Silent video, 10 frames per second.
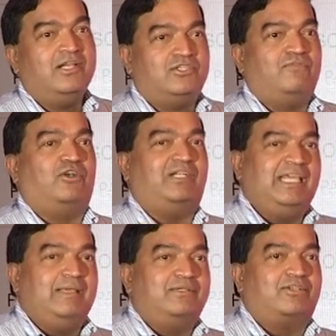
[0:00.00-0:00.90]
So if your
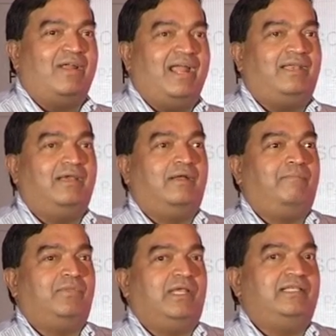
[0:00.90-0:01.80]
team is great,
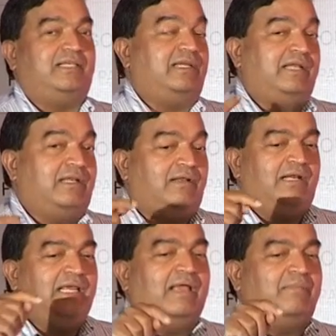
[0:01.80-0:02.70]

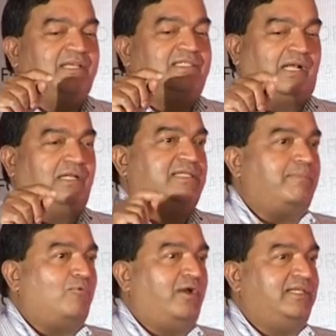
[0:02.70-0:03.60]
he gave me a subtle sub-point.